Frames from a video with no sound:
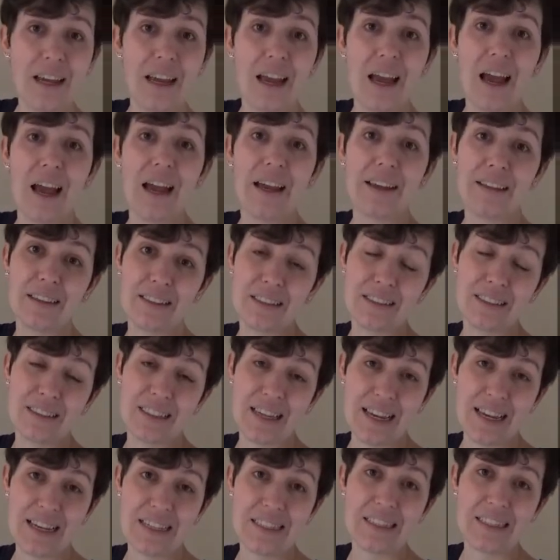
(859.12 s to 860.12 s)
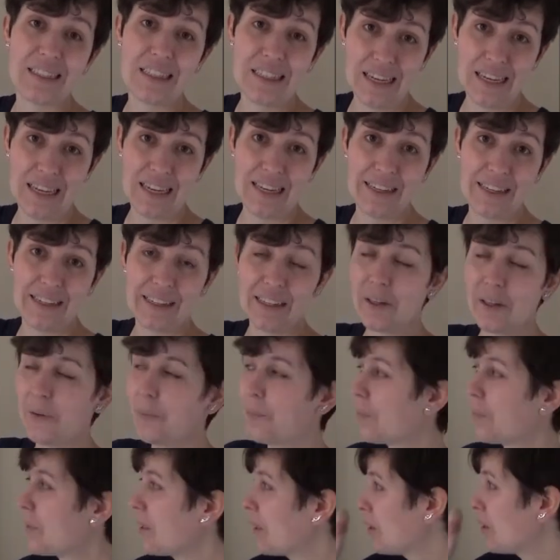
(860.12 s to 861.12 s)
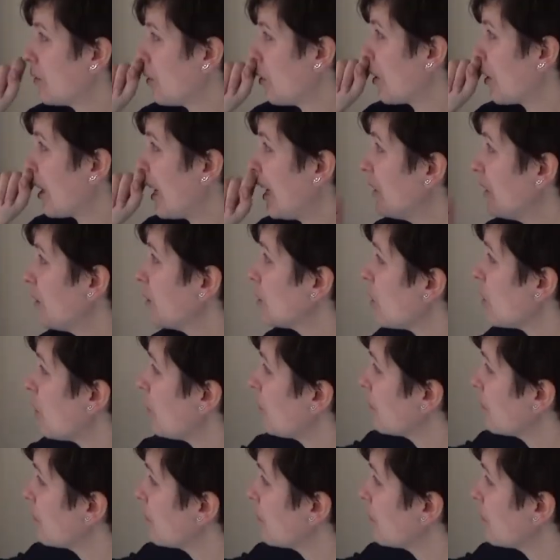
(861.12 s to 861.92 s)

In this case, cake. Okay, so